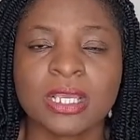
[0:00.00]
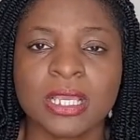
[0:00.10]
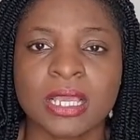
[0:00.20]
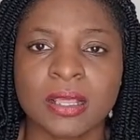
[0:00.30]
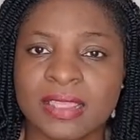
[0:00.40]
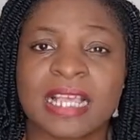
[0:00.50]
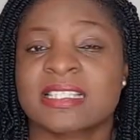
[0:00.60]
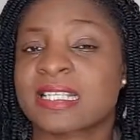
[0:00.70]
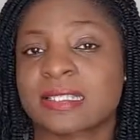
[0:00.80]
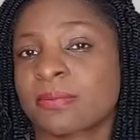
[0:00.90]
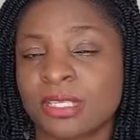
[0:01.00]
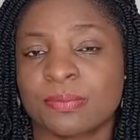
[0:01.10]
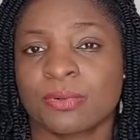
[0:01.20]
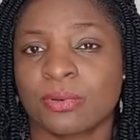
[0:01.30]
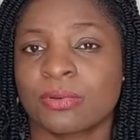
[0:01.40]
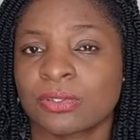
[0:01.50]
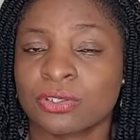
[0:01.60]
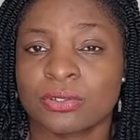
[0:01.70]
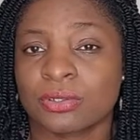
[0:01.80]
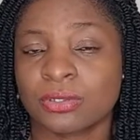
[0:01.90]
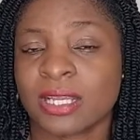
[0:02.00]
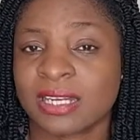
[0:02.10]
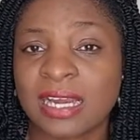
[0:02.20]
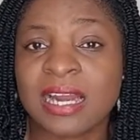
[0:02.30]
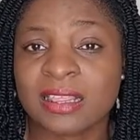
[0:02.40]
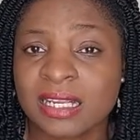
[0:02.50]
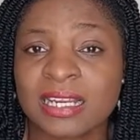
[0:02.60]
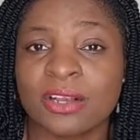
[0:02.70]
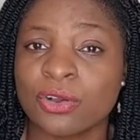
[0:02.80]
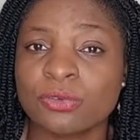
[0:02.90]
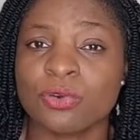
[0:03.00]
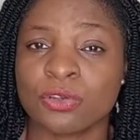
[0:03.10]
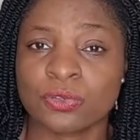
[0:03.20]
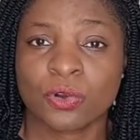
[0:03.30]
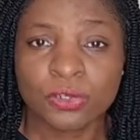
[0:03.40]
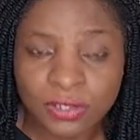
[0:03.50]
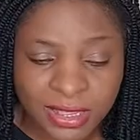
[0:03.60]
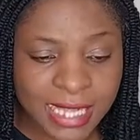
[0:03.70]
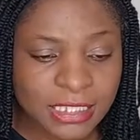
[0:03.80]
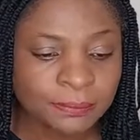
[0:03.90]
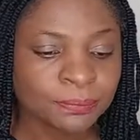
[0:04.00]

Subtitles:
that is acceptable to, and I think that God will also honor that.